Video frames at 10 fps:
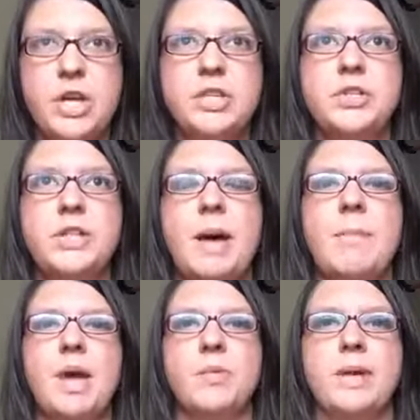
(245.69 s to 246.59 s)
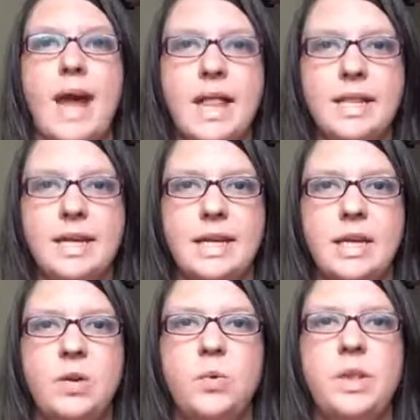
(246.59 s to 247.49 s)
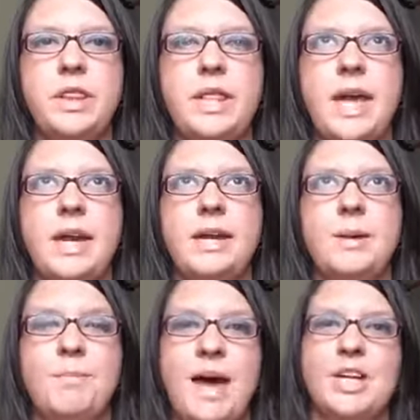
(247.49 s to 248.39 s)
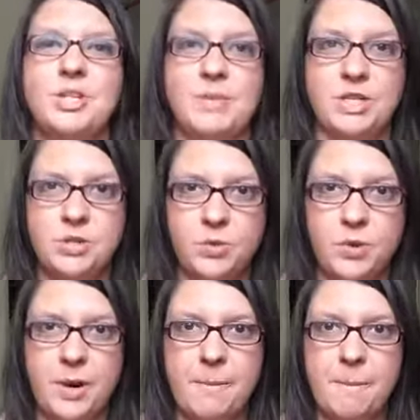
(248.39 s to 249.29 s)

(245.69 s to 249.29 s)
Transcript: so that my reality would then match my story.